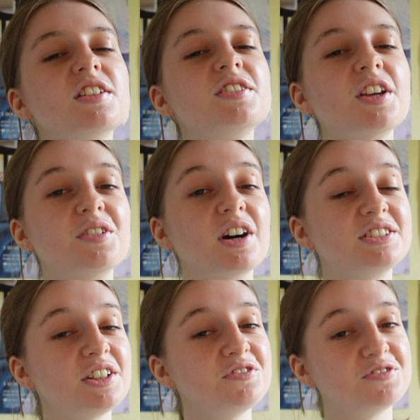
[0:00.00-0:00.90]
So I
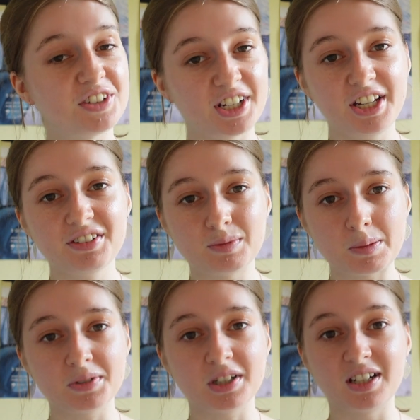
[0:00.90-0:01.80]
don't really
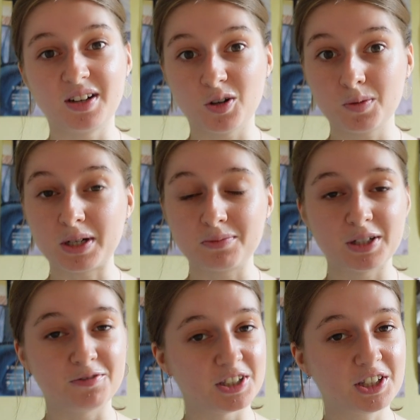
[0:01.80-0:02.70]
remember a lot about
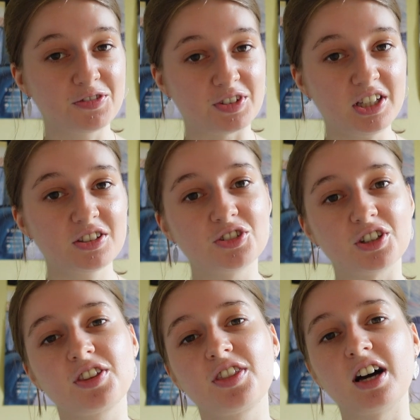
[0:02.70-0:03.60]
my first fit,
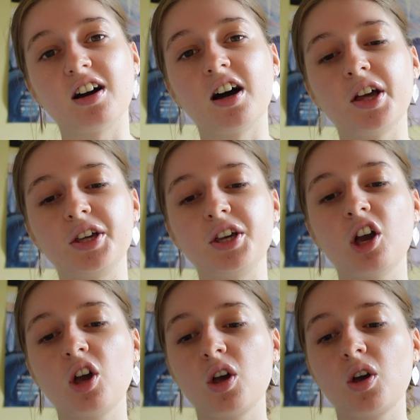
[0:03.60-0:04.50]
just that I
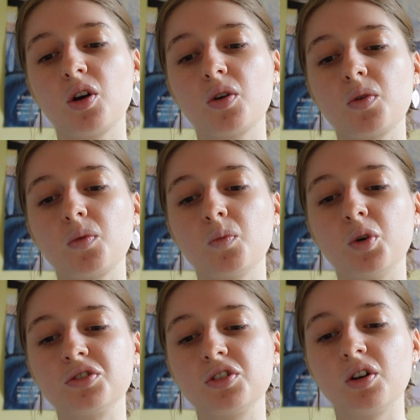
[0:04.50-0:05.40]

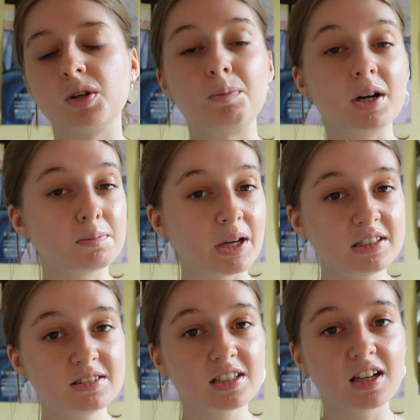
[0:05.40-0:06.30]
was on a bunk
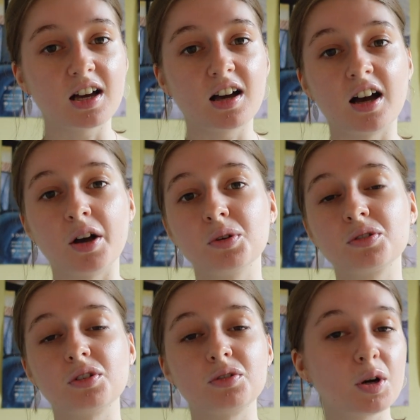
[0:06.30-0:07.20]
bed. I was
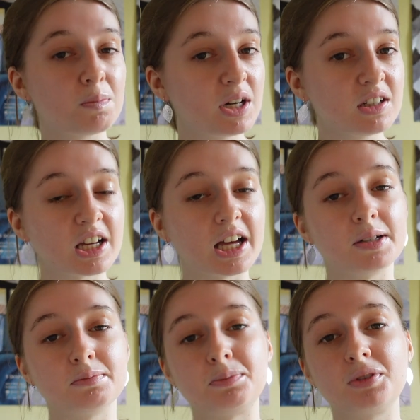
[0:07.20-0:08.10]
on the top bunk
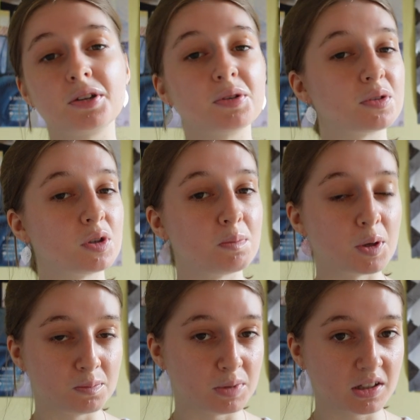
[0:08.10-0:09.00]
and my brother was on the
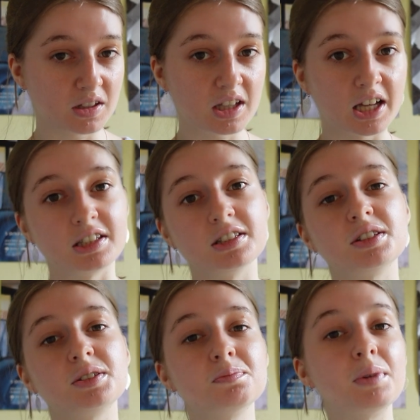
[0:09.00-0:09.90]
bottom bunk,
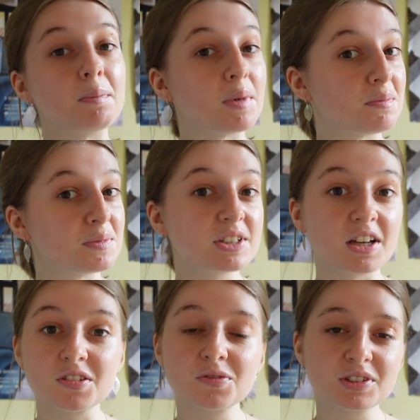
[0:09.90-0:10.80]
and my mum's
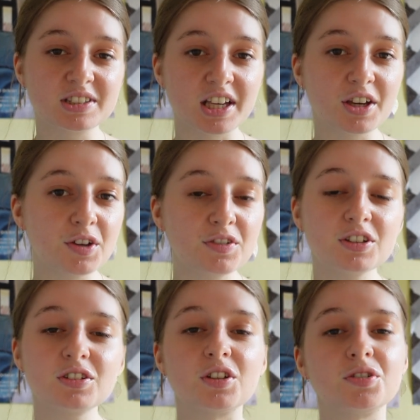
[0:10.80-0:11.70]
cousin was staying over,
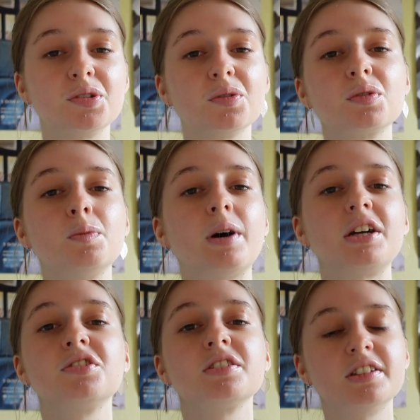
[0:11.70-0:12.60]
so she was on a
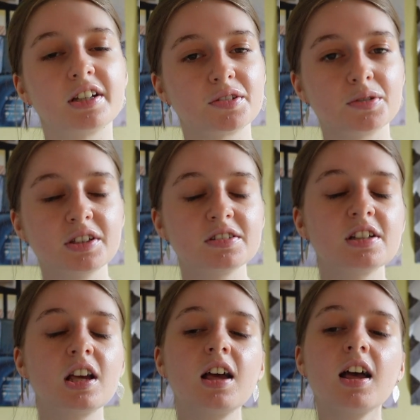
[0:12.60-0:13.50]
mattress next to us